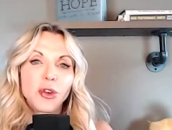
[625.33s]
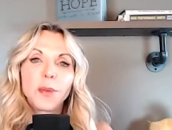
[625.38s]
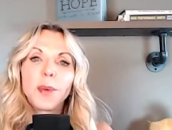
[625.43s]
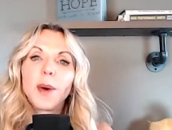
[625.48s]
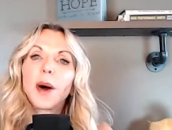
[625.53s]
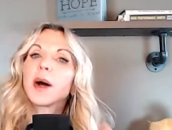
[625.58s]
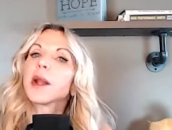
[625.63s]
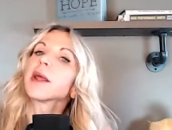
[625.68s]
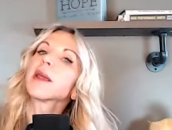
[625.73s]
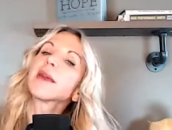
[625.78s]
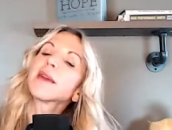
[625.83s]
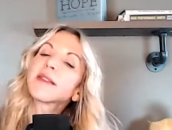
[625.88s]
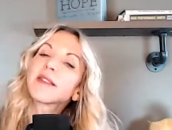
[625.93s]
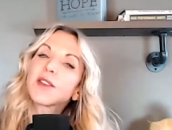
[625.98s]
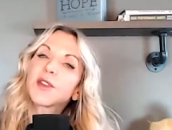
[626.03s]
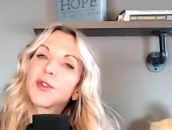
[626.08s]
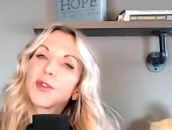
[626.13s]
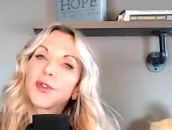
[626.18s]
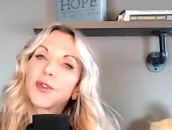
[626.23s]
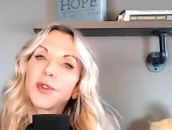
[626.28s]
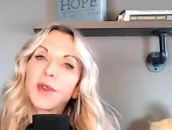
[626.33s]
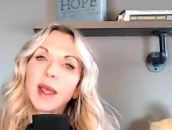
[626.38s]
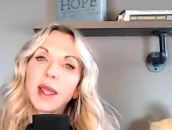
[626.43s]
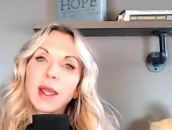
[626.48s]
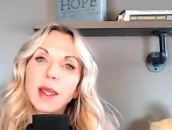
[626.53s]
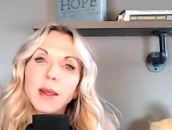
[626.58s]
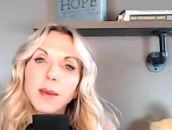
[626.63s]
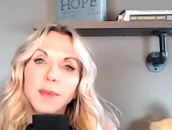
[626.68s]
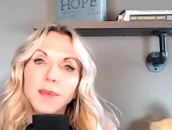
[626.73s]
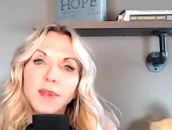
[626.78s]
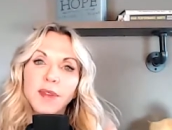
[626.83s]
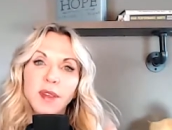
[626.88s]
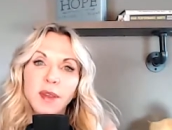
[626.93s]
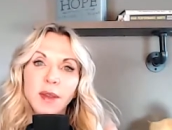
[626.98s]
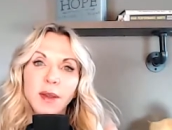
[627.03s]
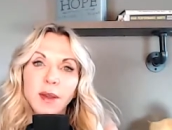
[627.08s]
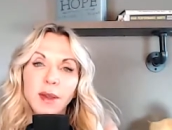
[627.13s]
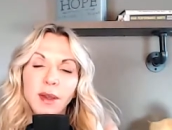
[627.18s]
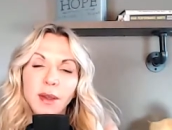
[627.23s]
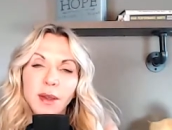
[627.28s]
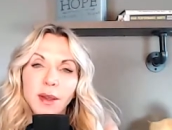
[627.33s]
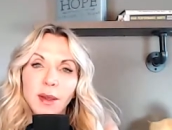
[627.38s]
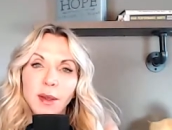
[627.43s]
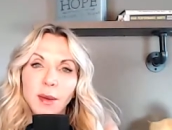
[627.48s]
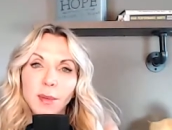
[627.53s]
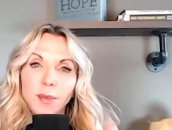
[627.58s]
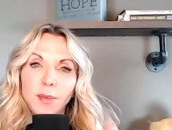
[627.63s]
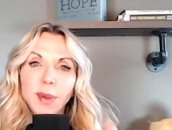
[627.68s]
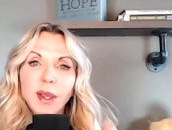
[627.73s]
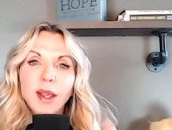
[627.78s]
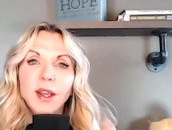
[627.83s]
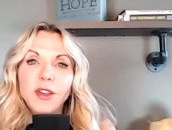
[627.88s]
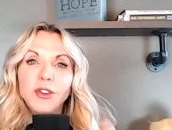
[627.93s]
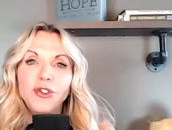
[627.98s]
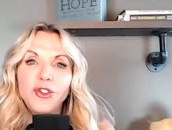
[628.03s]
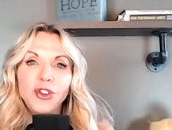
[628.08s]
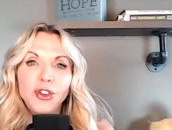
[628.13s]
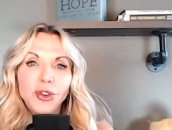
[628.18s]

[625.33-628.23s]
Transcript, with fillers: Your body is inflamed because